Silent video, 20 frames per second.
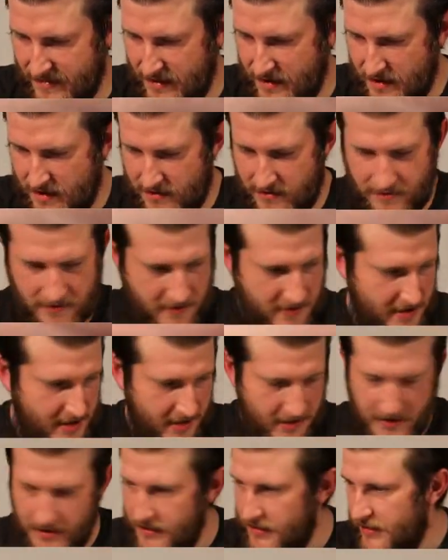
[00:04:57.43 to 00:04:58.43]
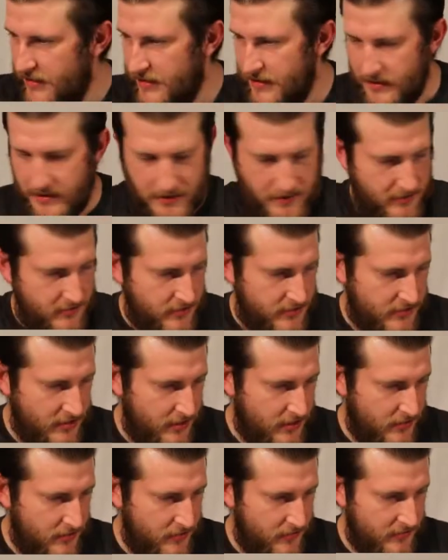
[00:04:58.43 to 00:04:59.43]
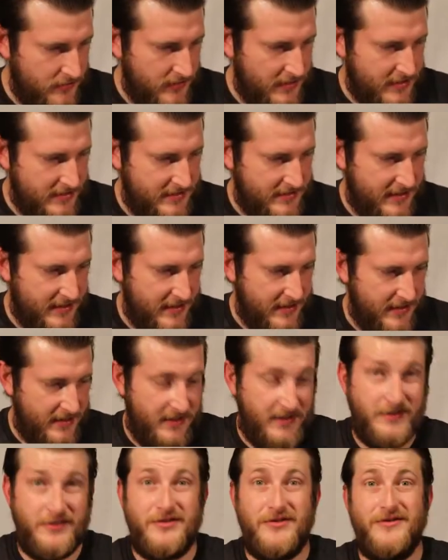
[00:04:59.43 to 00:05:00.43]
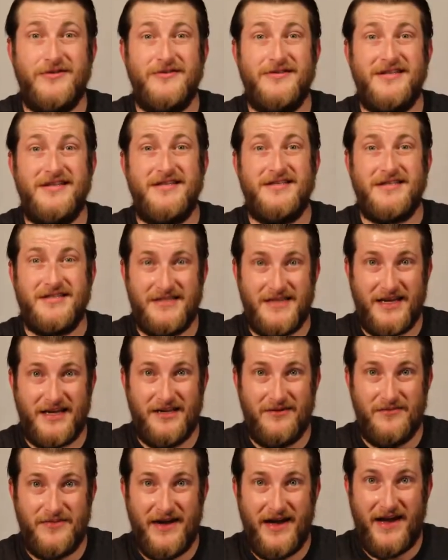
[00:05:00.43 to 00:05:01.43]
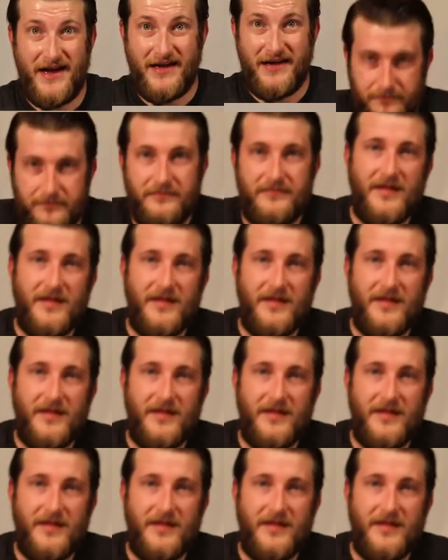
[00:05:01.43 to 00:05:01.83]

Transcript: All right. So let's get into the second pack.